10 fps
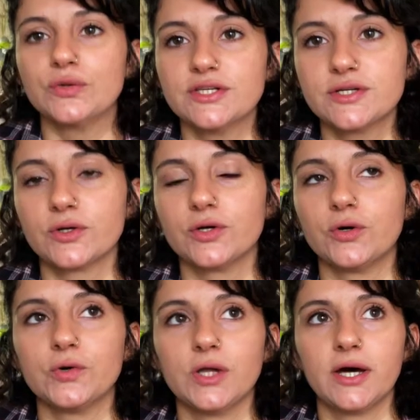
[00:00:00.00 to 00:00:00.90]
this
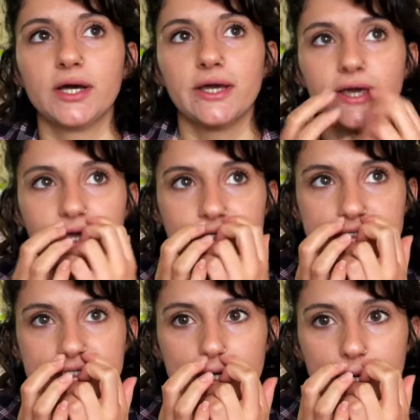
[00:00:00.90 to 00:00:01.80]
granola
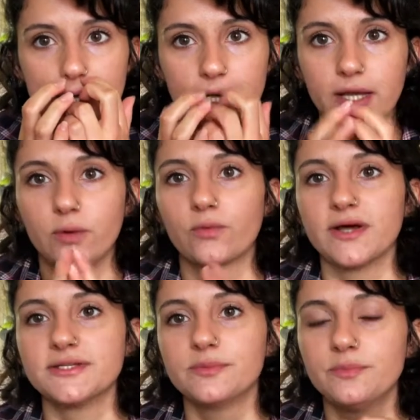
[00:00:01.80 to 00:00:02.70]
is a
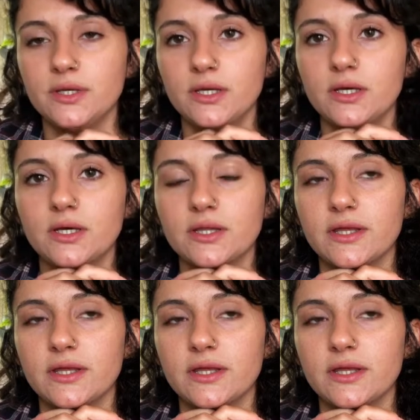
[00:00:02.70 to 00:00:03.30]
recipe